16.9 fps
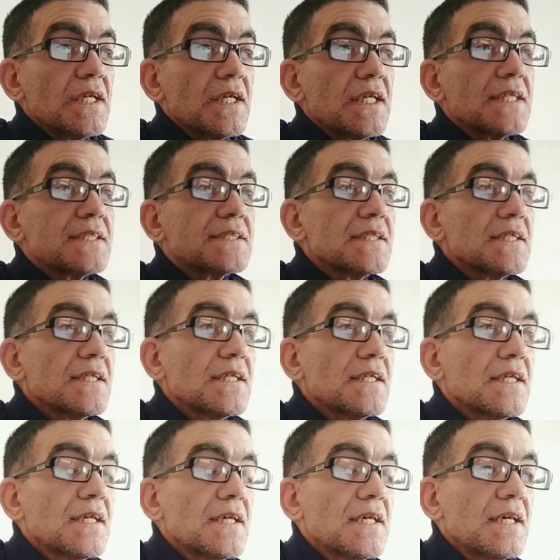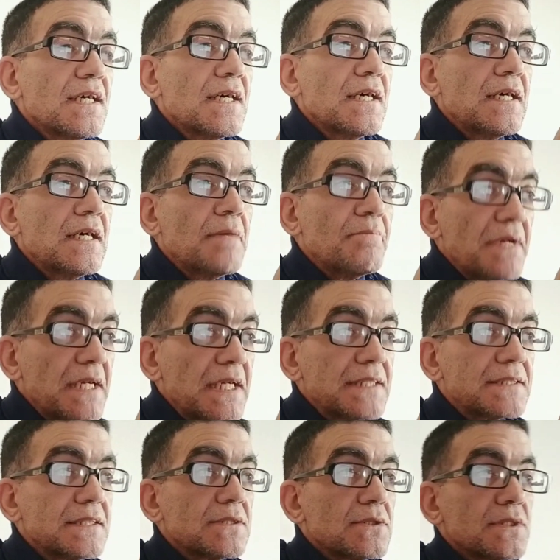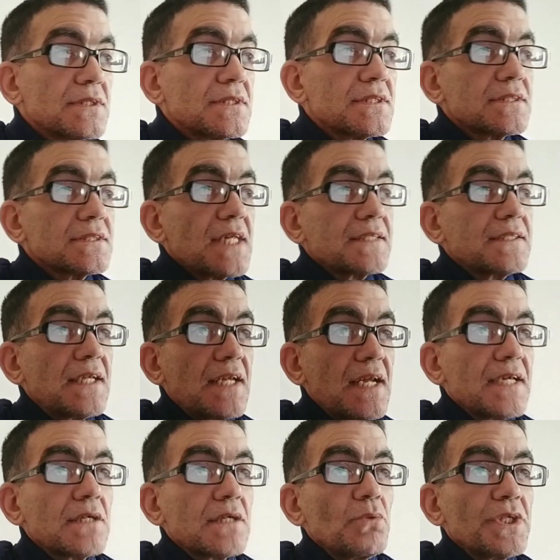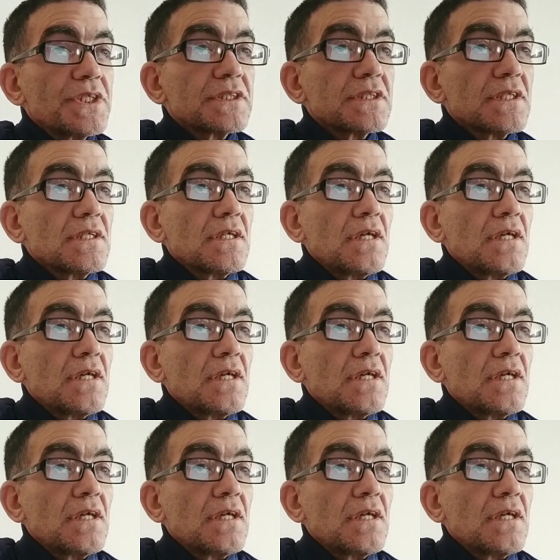its ability to study language